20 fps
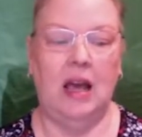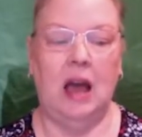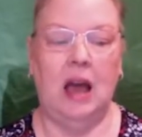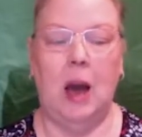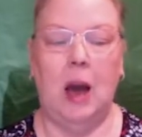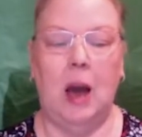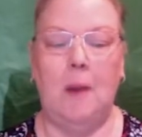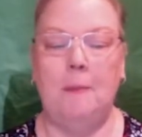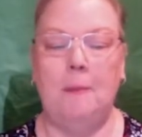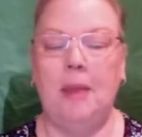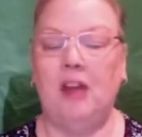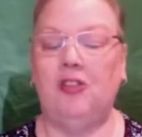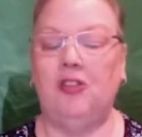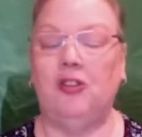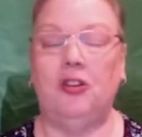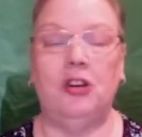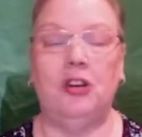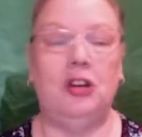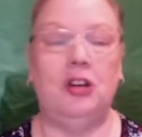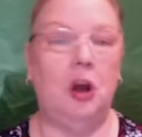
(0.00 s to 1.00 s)
Make sure
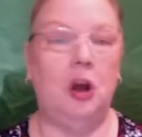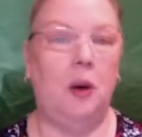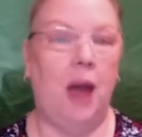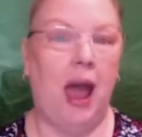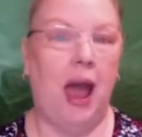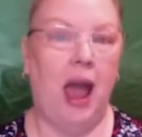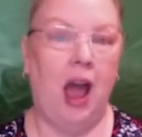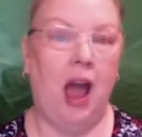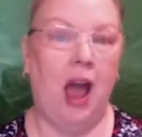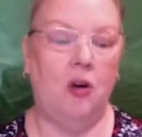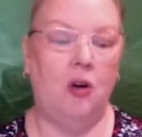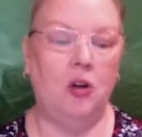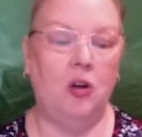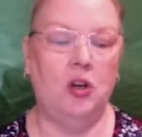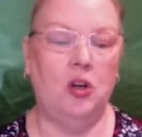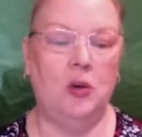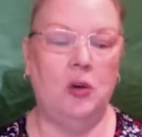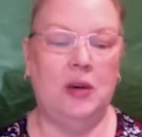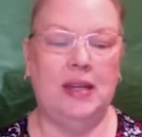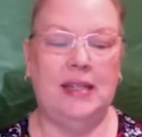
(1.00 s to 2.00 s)
you know how
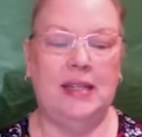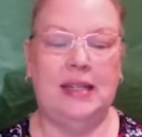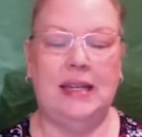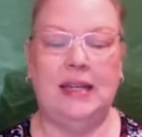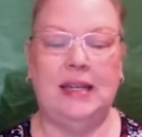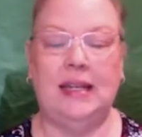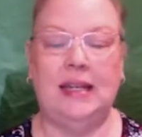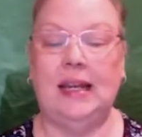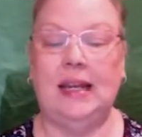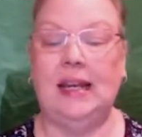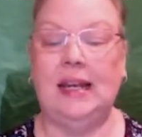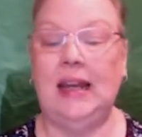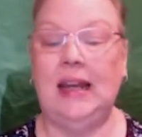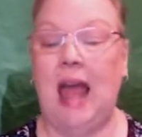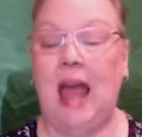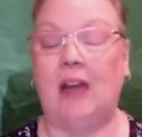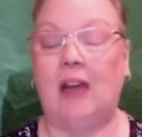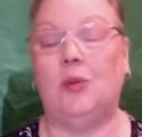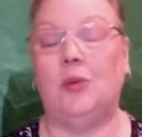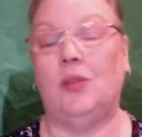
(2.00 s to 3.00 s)
you intend to
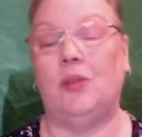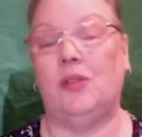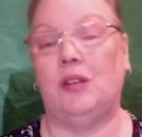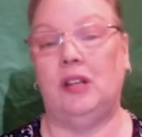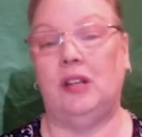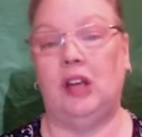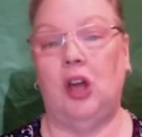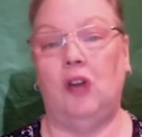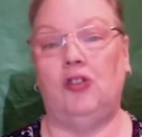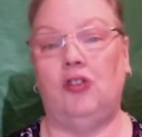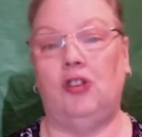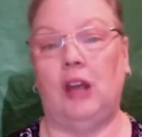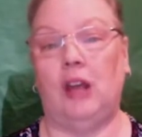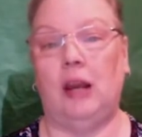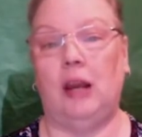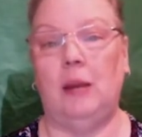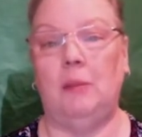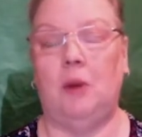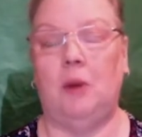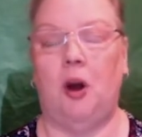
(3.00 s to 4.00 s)
connect with the
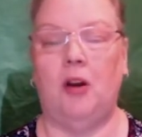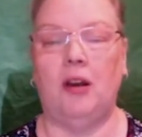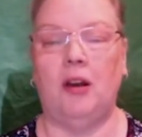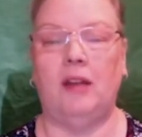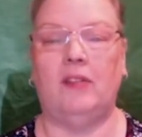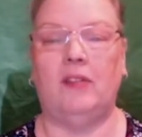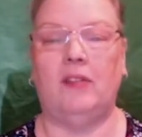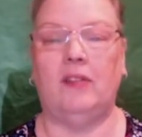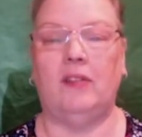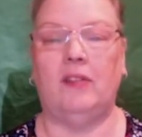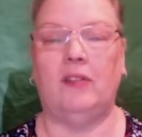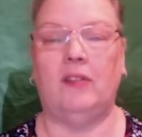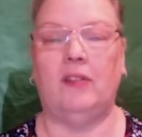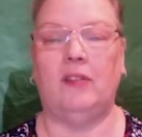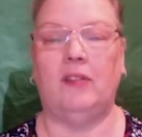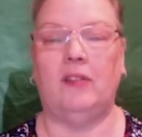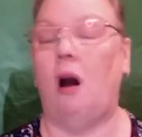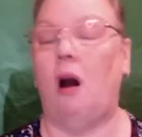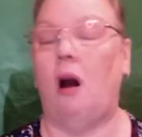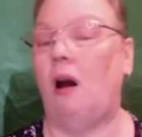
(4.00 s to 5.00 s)
negotiating parties. So if
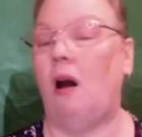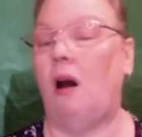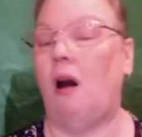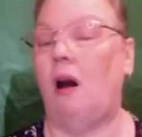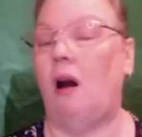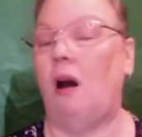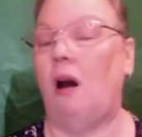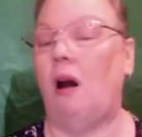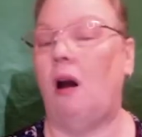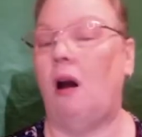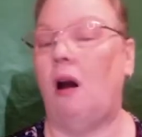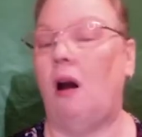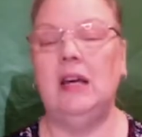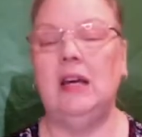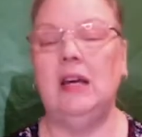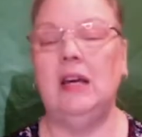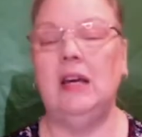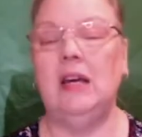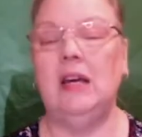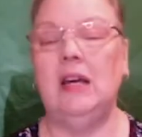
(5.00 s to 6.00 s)
you are reaching out
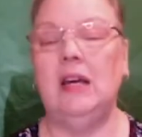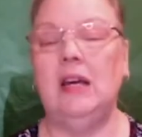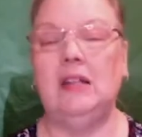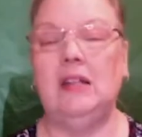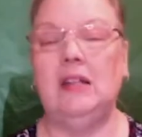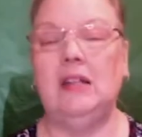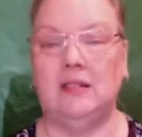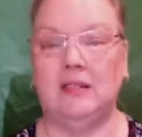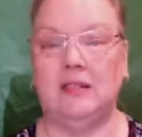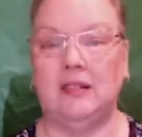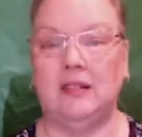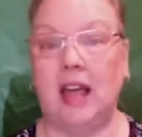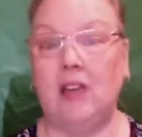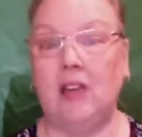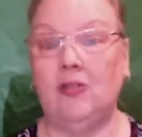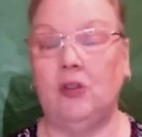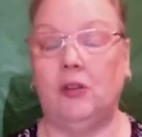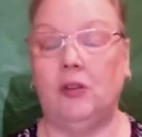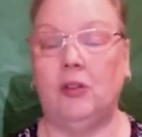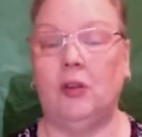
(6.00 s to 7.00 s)
to
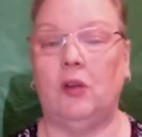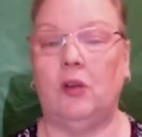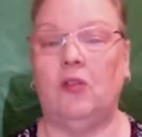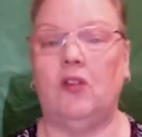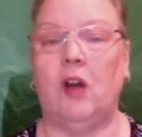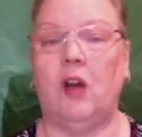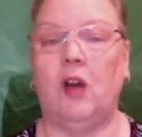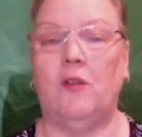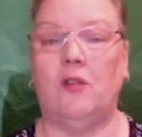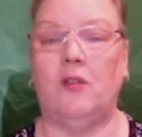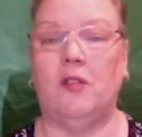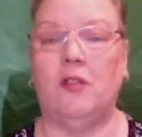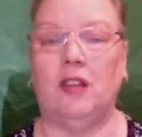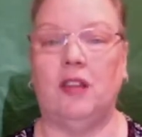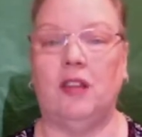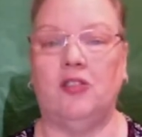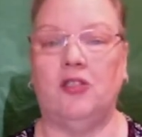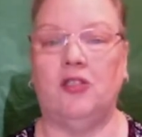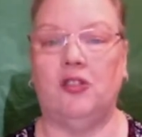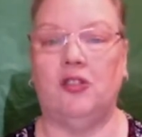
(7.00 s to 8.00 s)
schedule those conversations